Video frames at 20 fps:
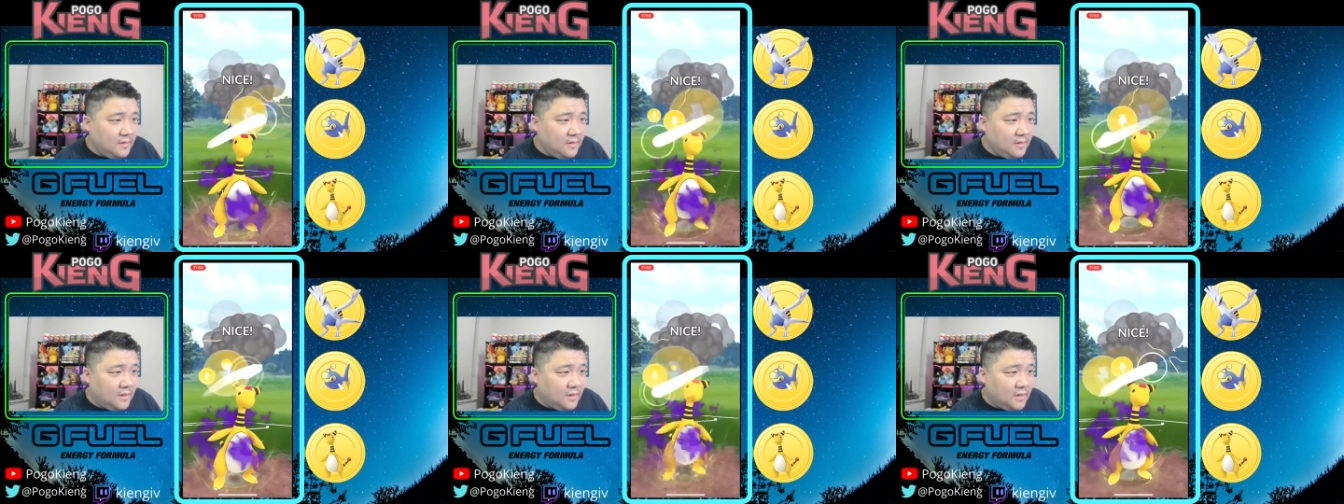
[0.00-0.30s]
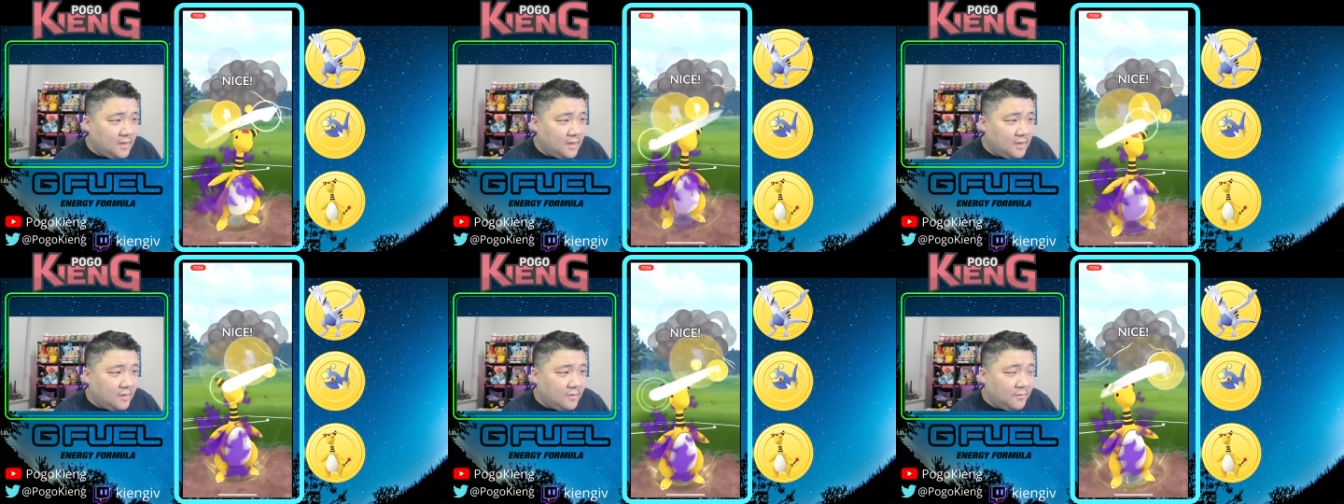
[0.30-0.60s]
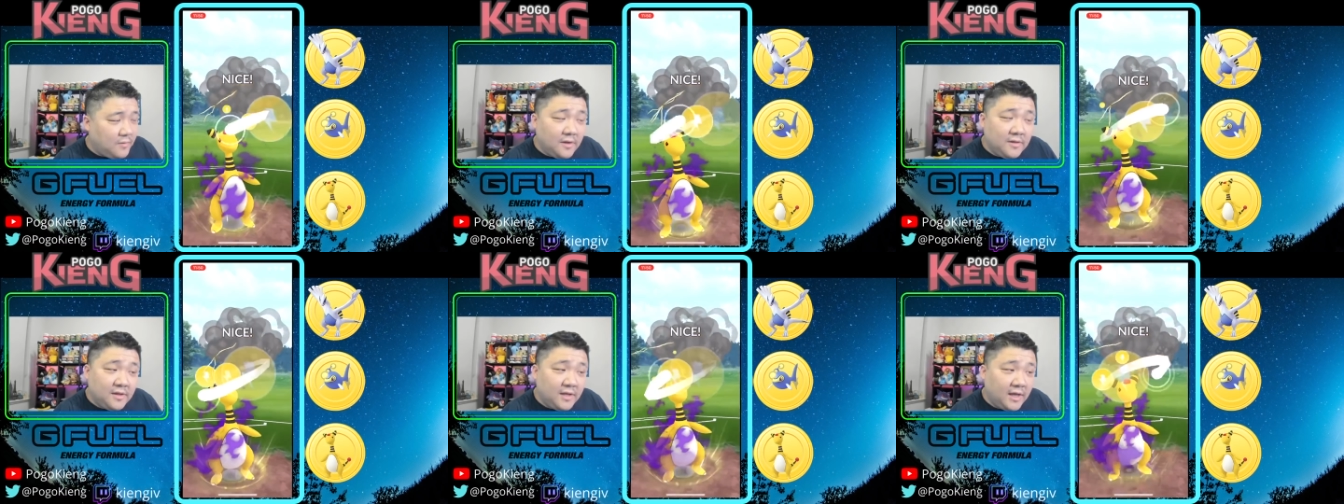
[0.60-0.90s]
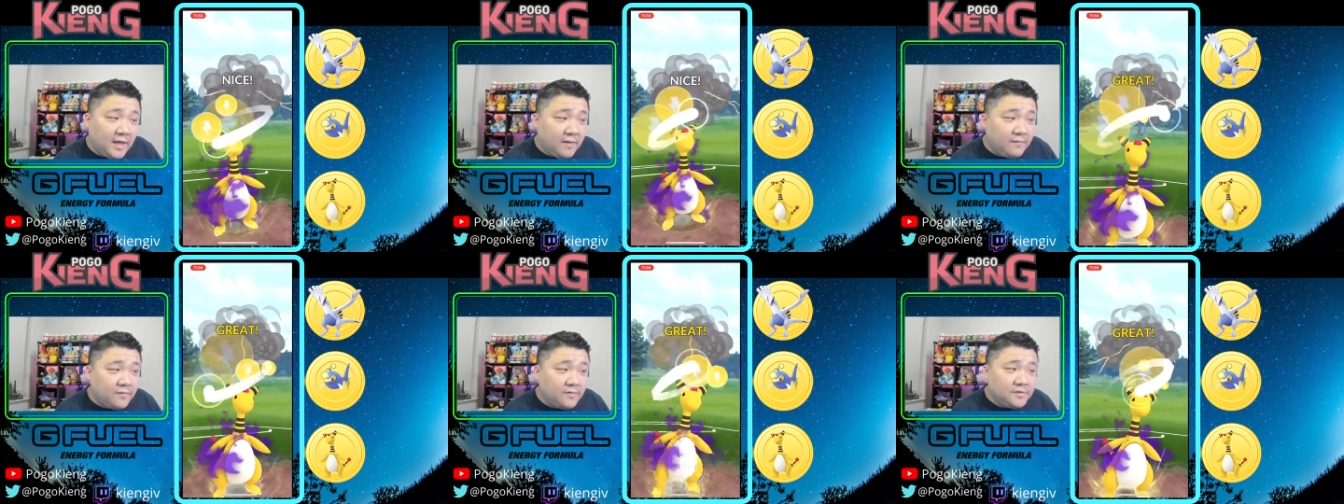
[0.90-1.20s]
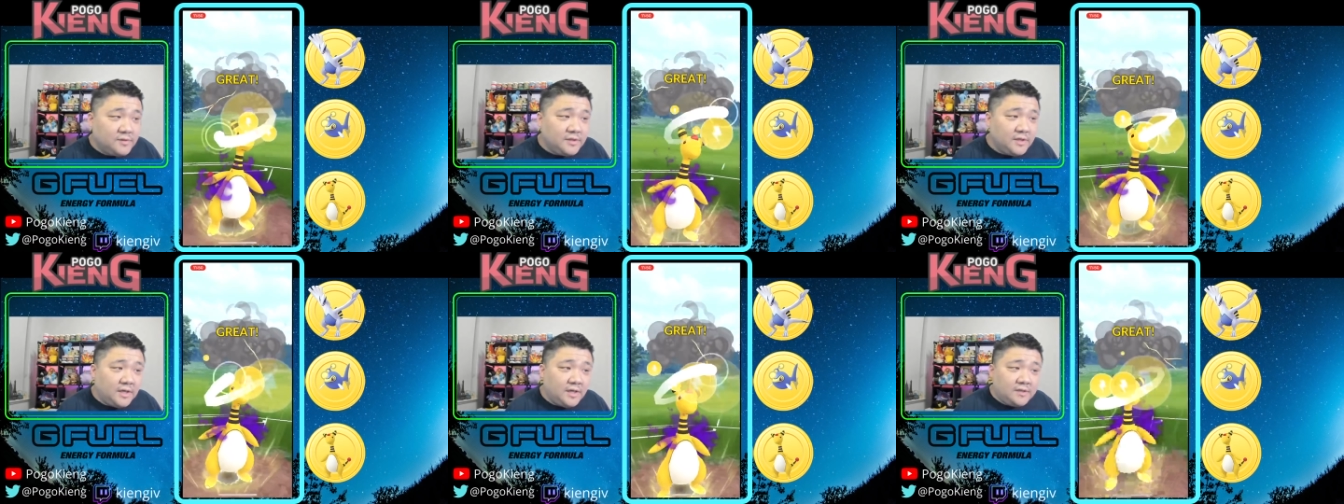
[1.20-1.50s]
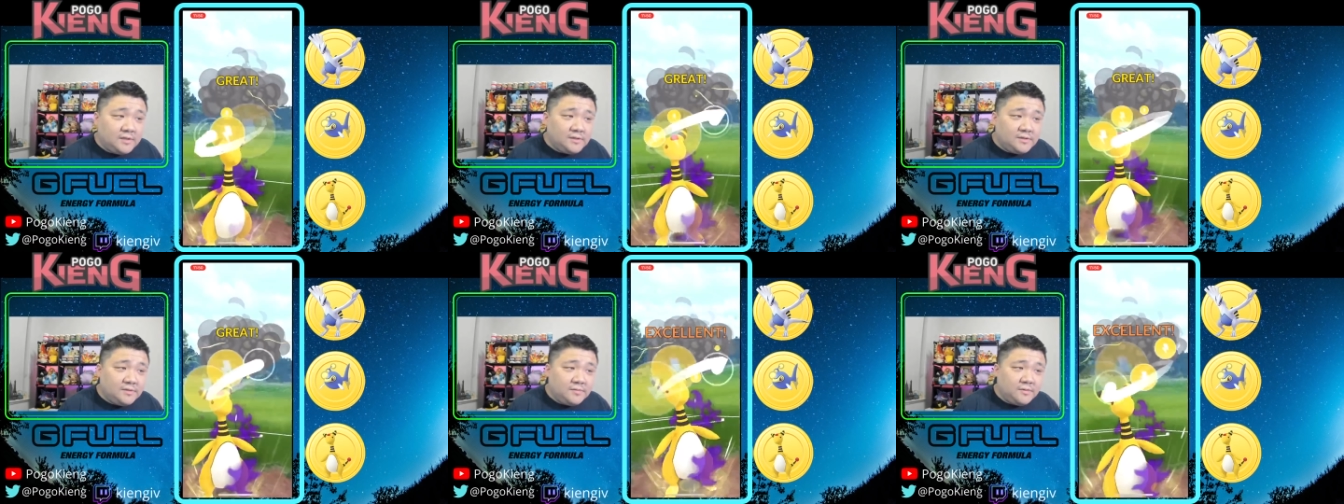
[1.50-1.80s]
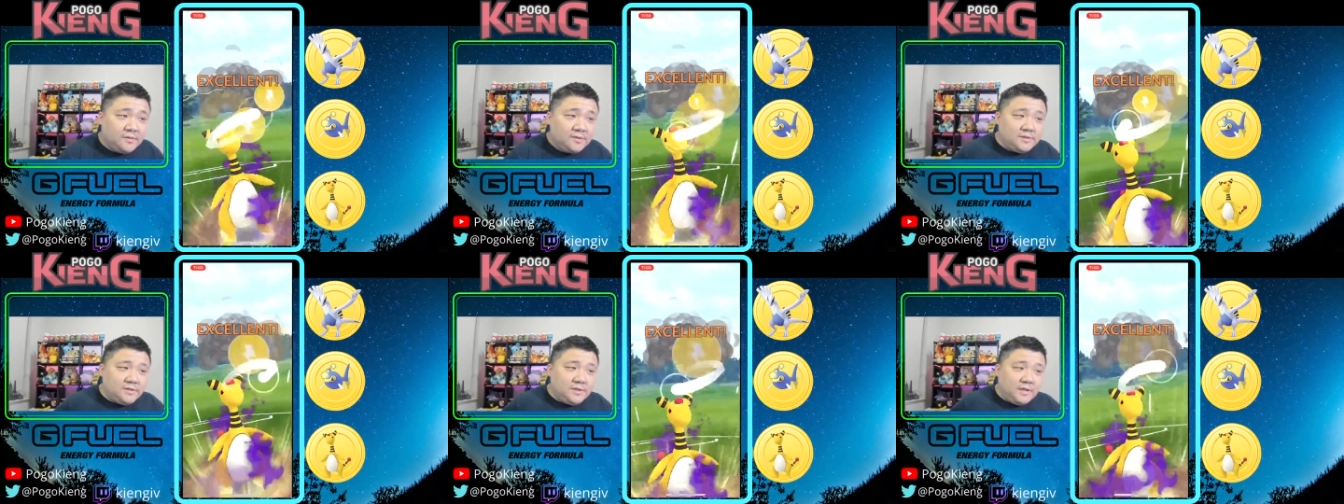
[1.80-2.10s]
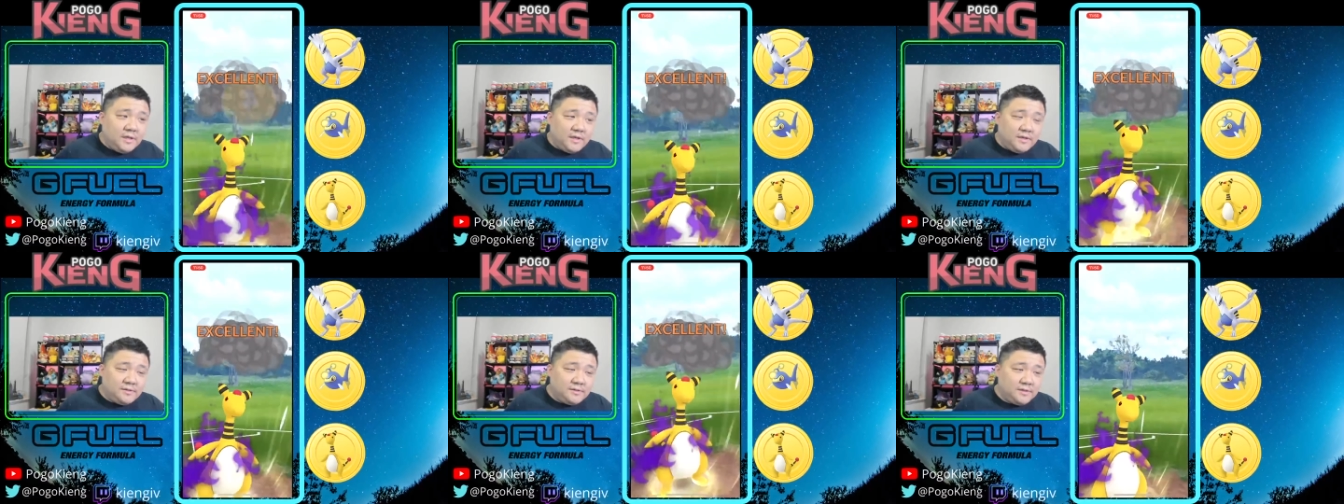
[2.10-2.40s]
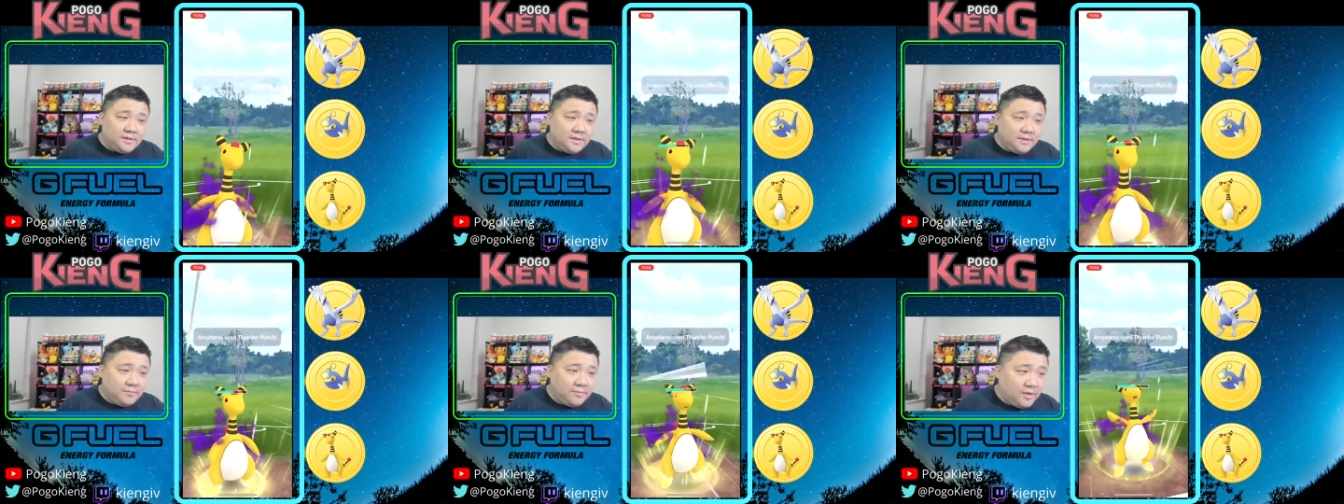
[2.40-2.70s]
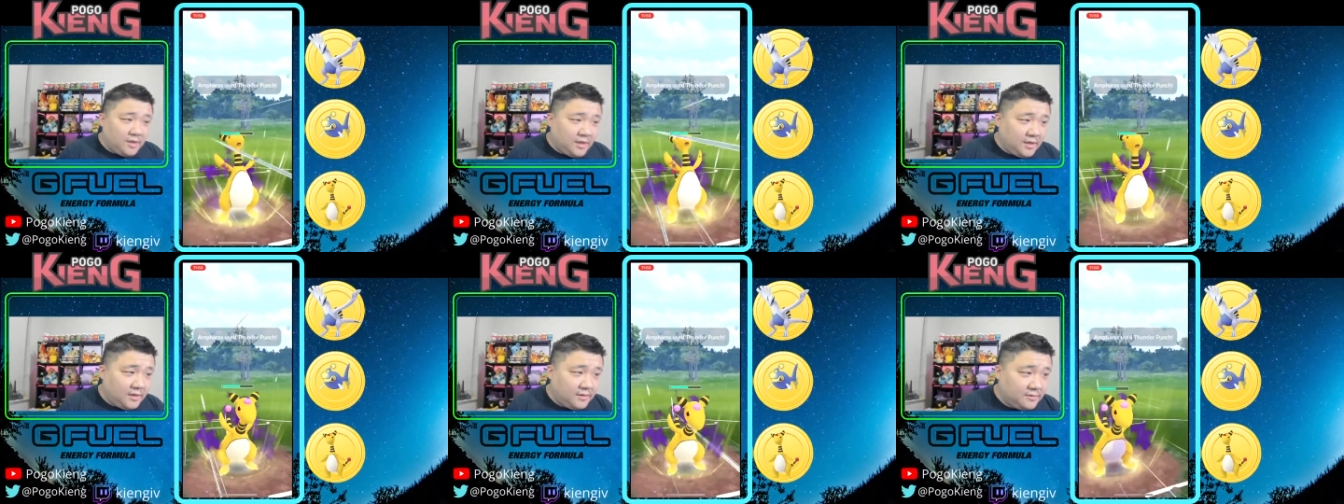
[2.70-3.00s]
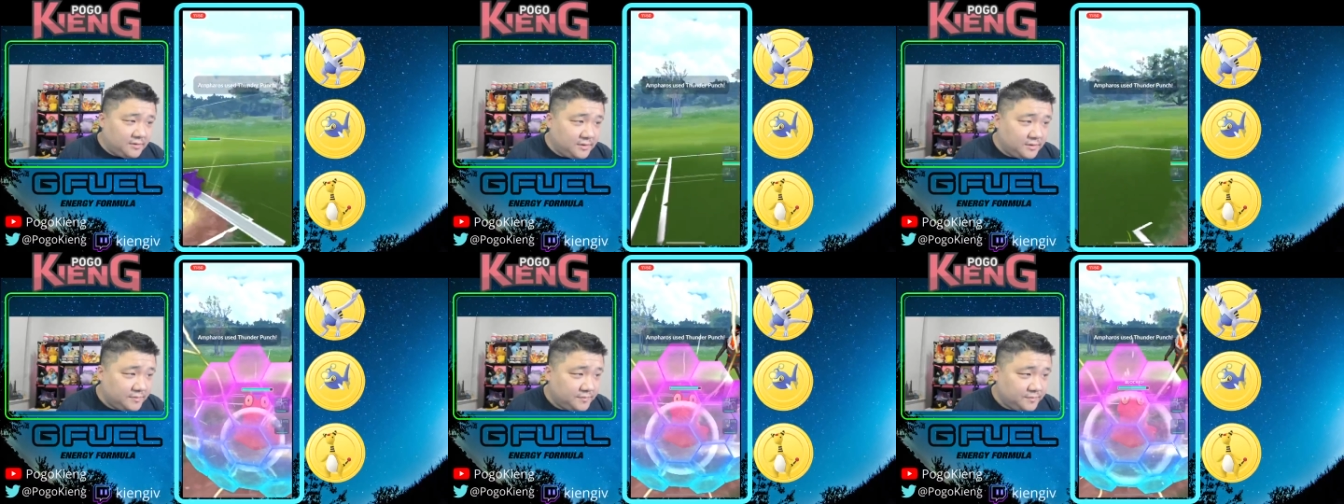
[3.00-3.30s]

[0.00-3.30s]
uh, on the Ampharos again, so we're gonna see how this is gonna play out.